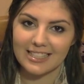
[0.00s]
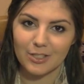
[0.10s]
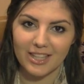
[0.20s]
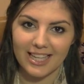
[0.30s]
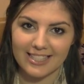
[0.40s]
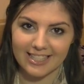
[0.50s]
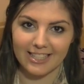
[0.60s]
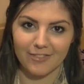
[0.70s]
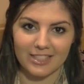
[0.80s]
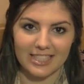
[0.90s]

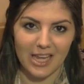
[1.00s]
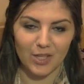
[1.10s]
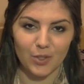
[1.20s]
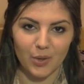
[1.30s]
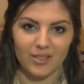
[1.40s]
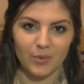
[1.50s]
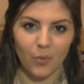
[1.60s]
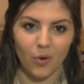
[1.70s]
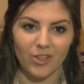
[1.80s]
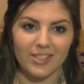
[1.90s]
2011 Teen Choice
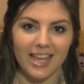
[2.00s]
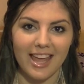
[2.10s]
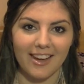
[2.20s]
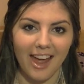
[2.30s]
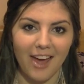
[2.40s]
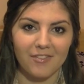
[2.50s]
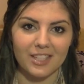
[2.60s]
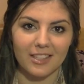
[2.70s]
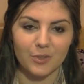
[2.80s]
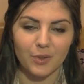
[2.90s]
Awards and have
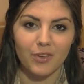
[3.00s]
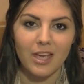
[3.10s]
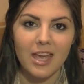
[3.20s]
done sort of